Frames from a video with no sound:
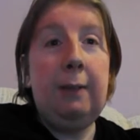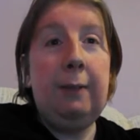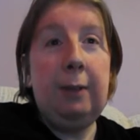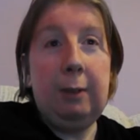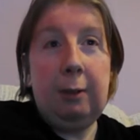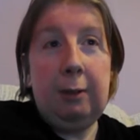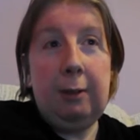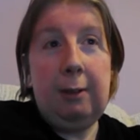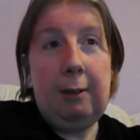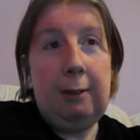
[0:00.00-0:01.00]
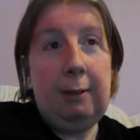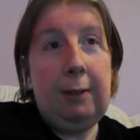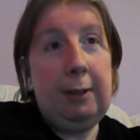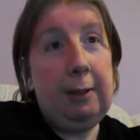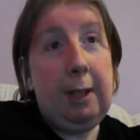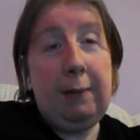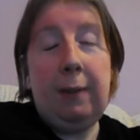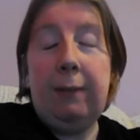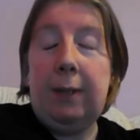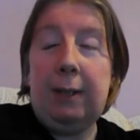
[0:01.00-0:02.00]
the course of her
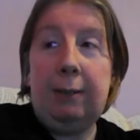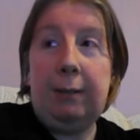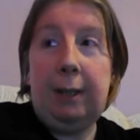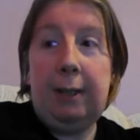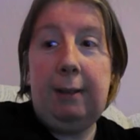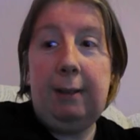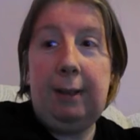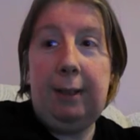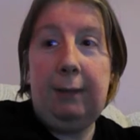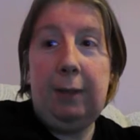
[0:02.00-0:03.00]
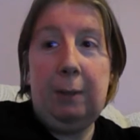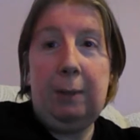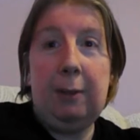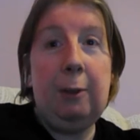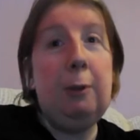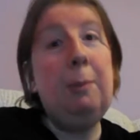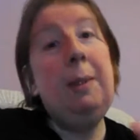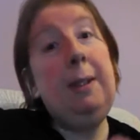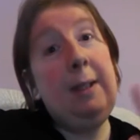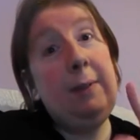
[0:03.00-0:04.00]
having found this alethiometer, or
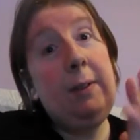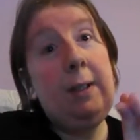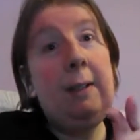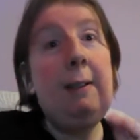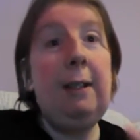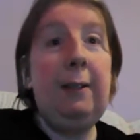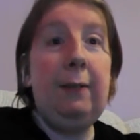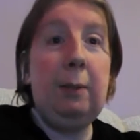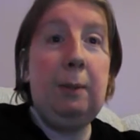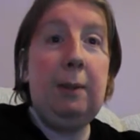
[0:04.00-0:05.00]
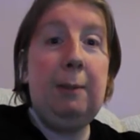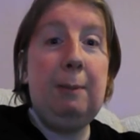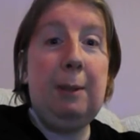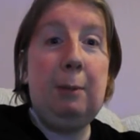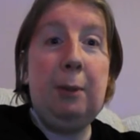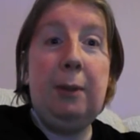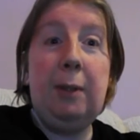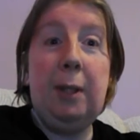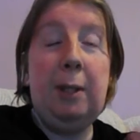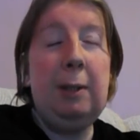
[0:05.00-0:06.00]
being given this alethiometer by one of
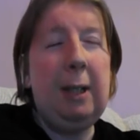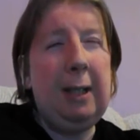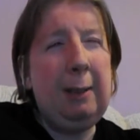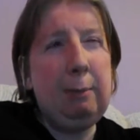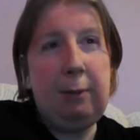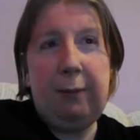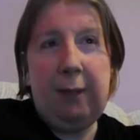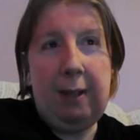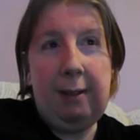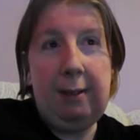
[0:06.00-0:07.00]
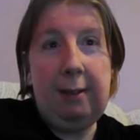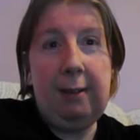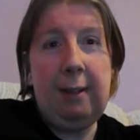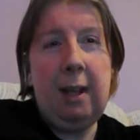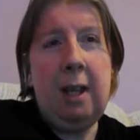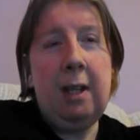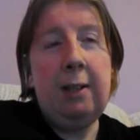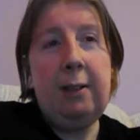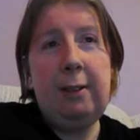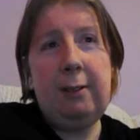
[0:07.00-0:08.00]
the, like, professors,
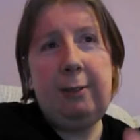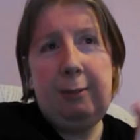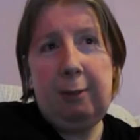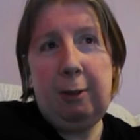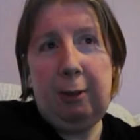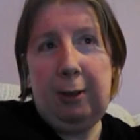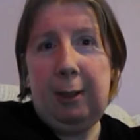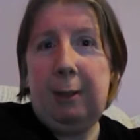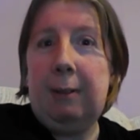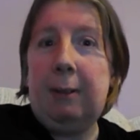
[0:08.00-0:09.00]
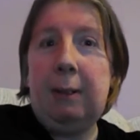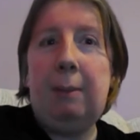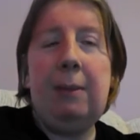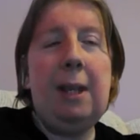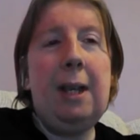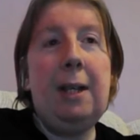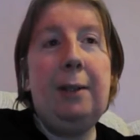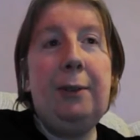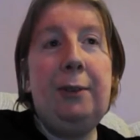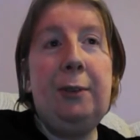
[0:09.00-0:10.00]
the scholarly types
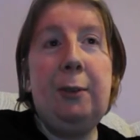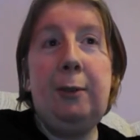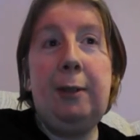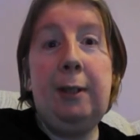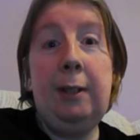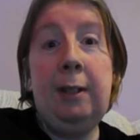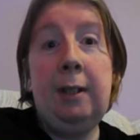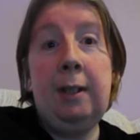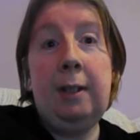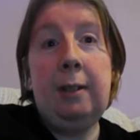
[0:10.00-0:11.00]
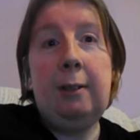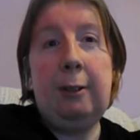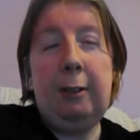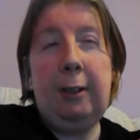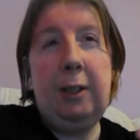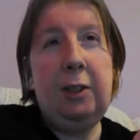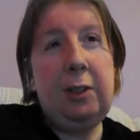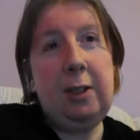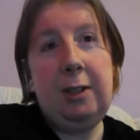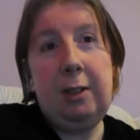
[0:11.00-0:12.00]
at Jordan
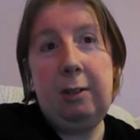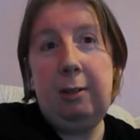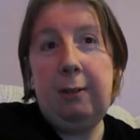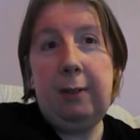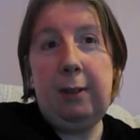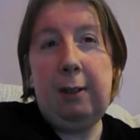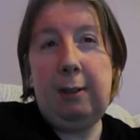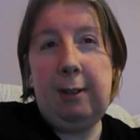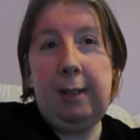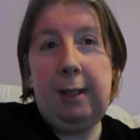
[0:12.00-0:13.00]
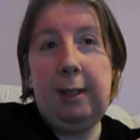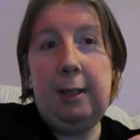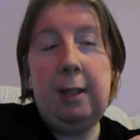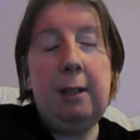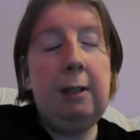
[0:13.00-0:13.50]
College / University,